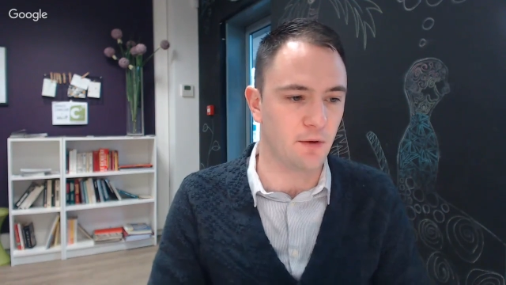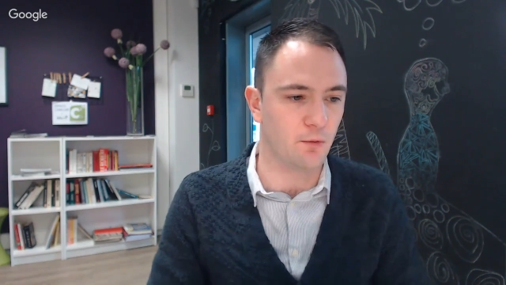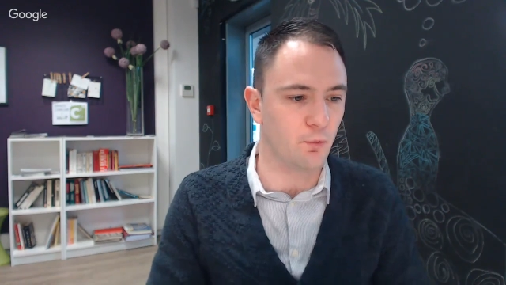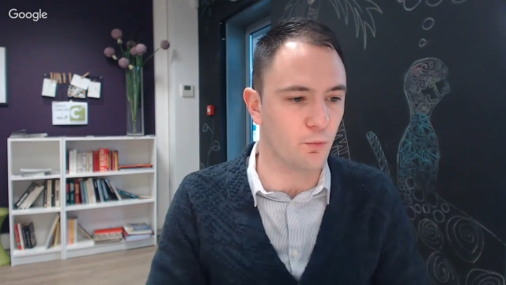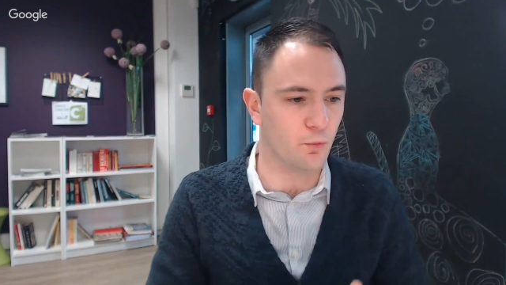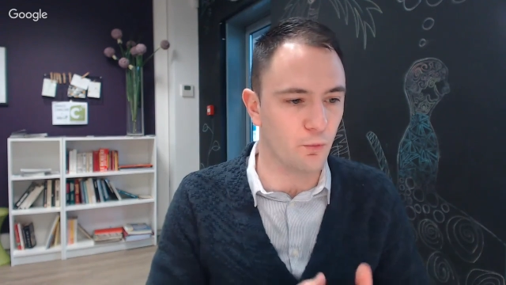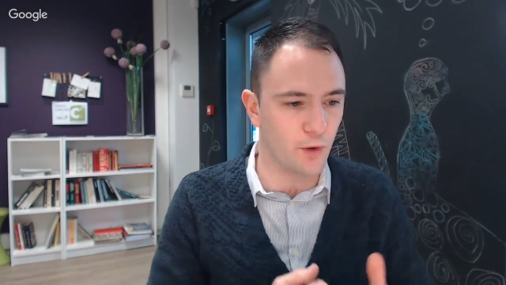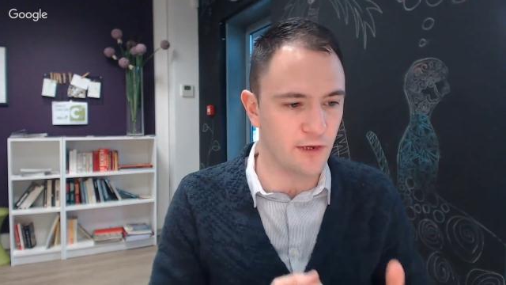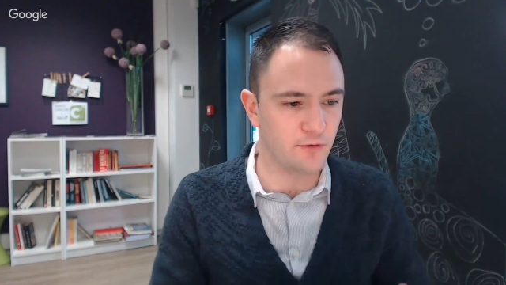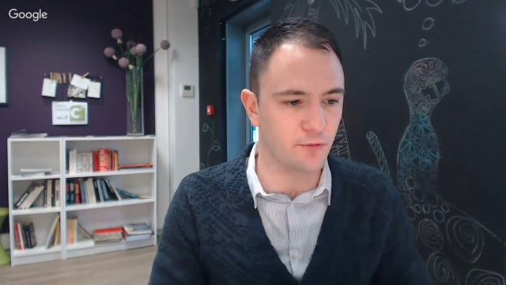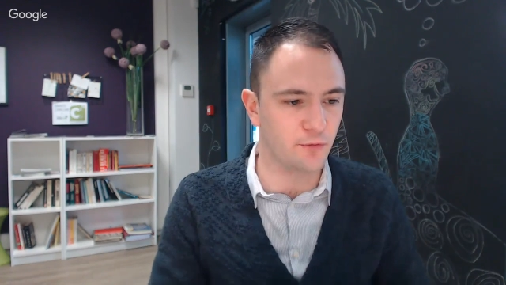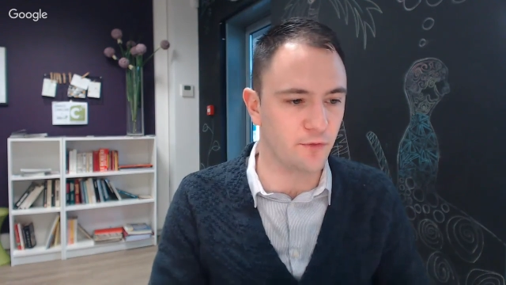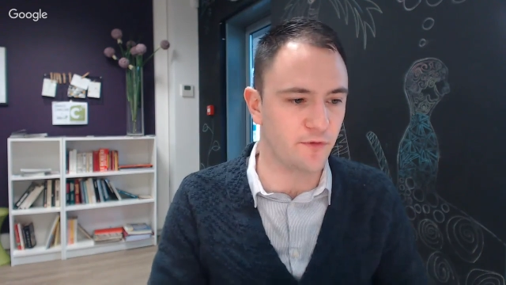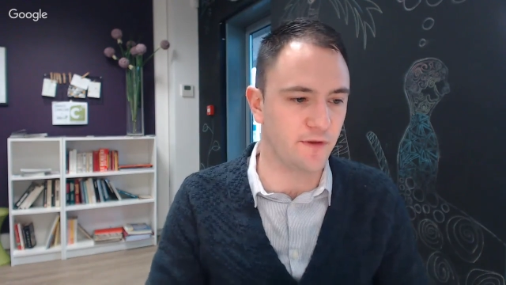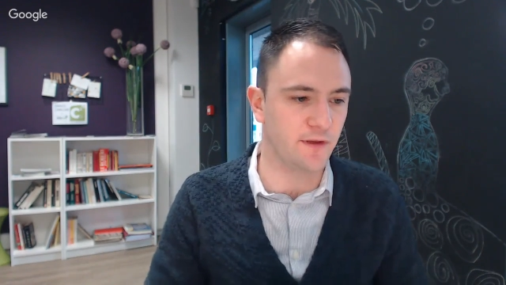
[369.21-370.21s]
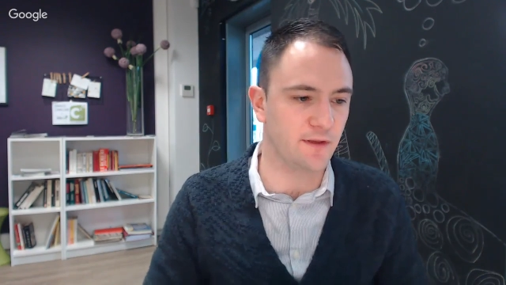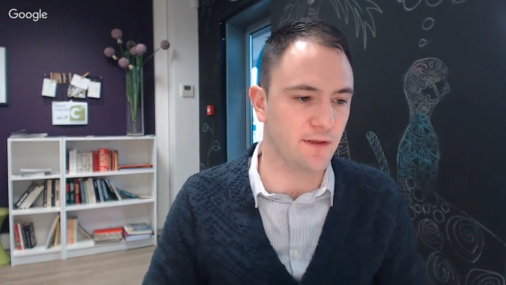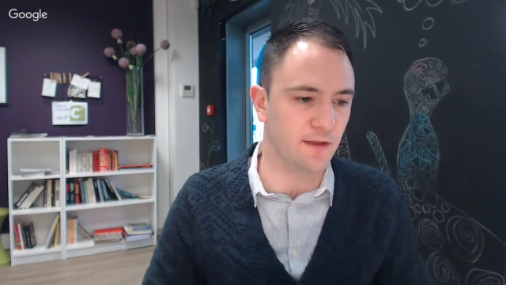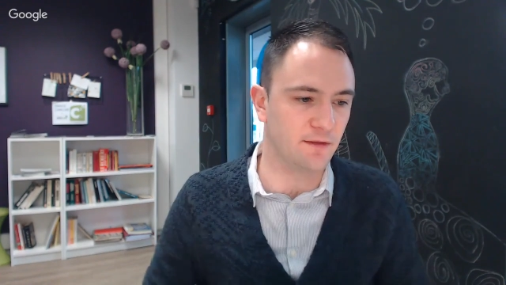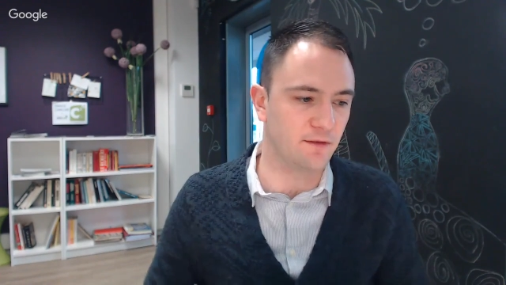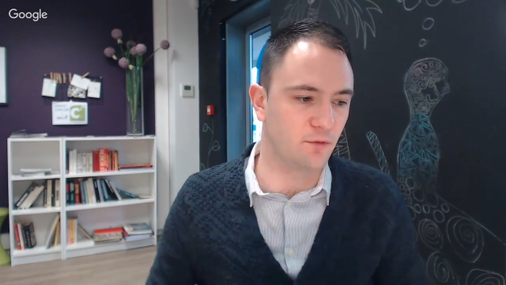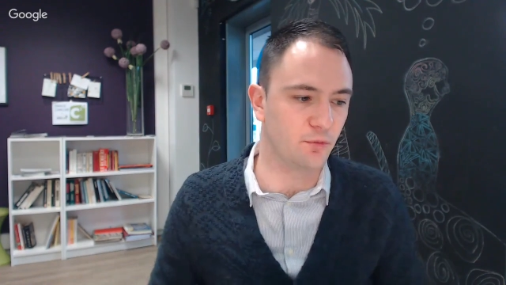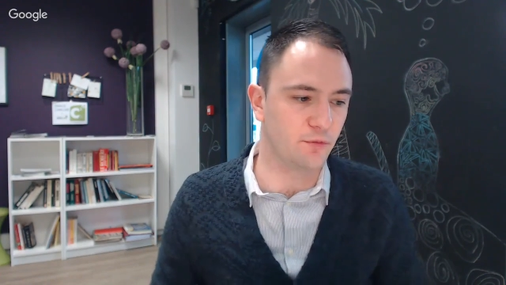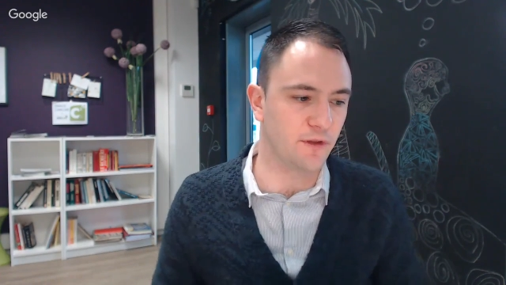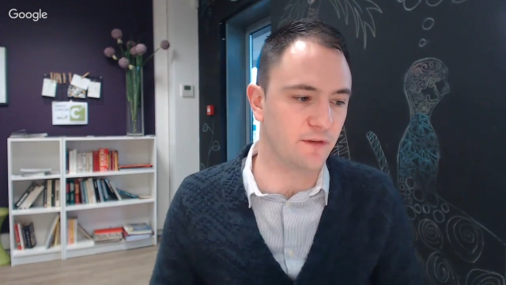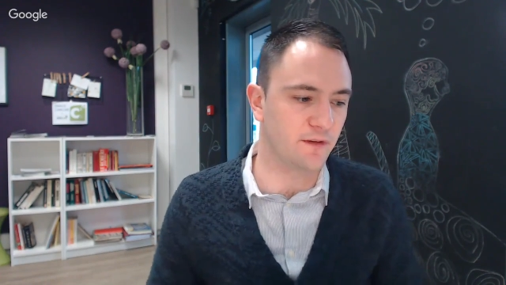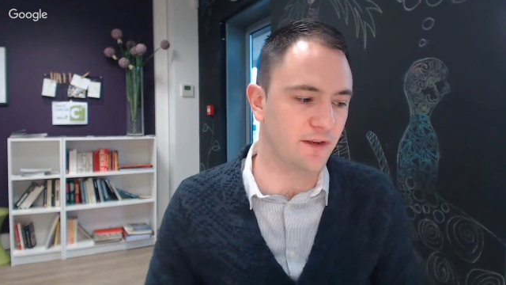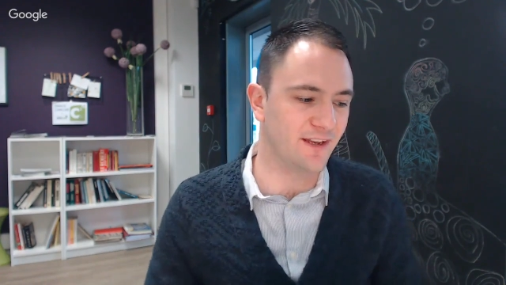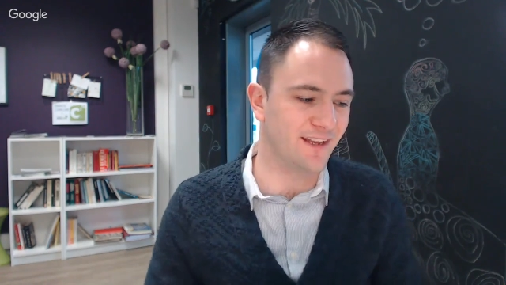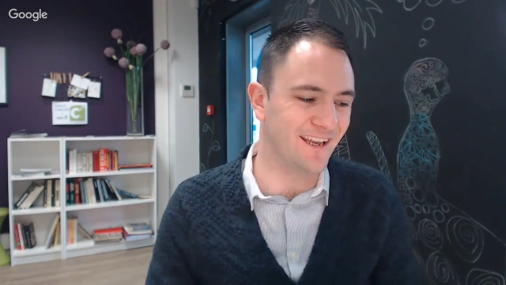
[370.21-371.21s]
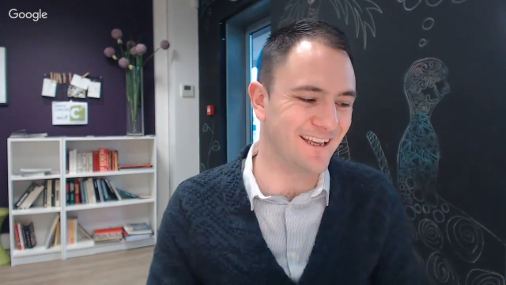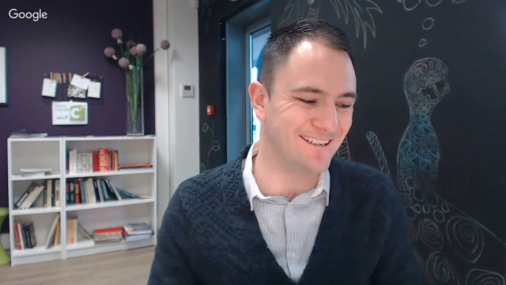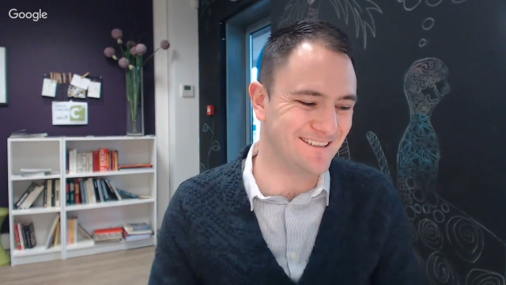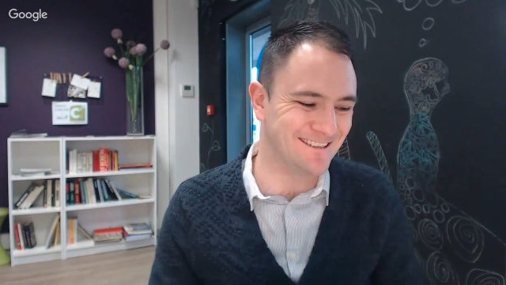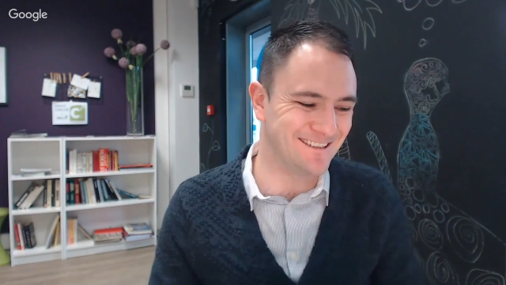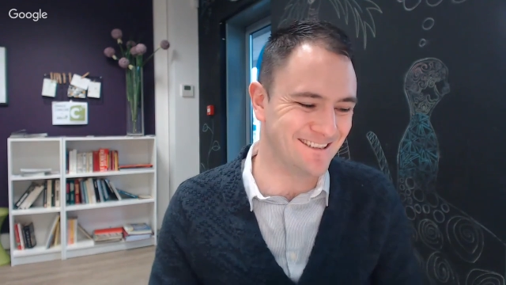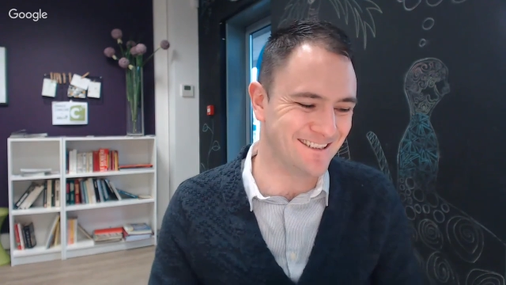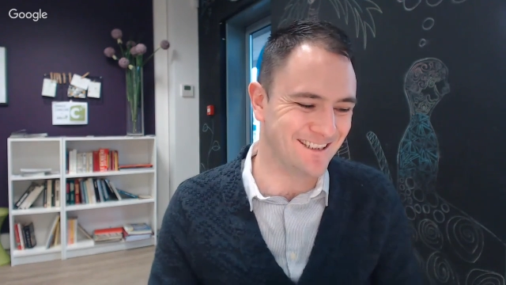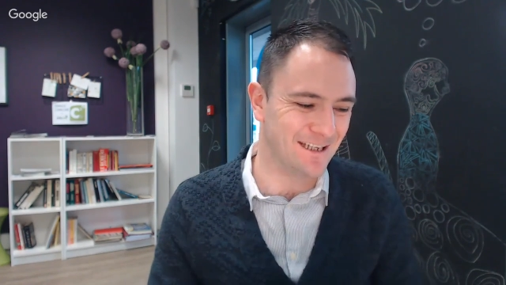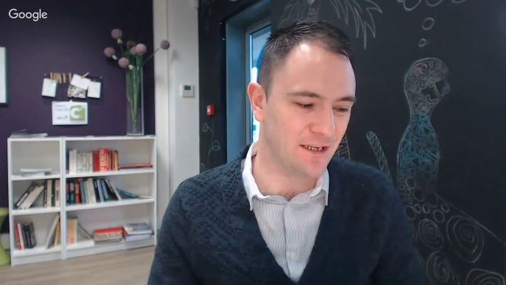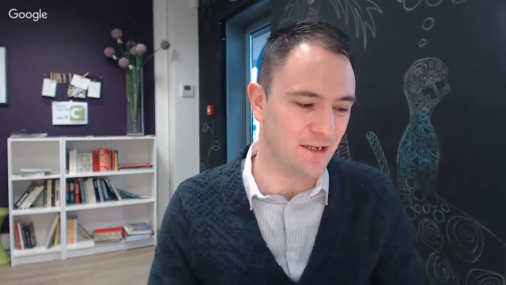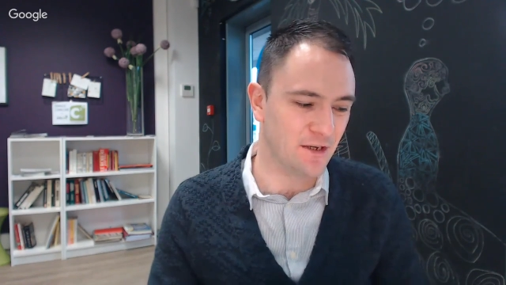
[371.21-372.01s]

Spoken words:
Why do you think that 2018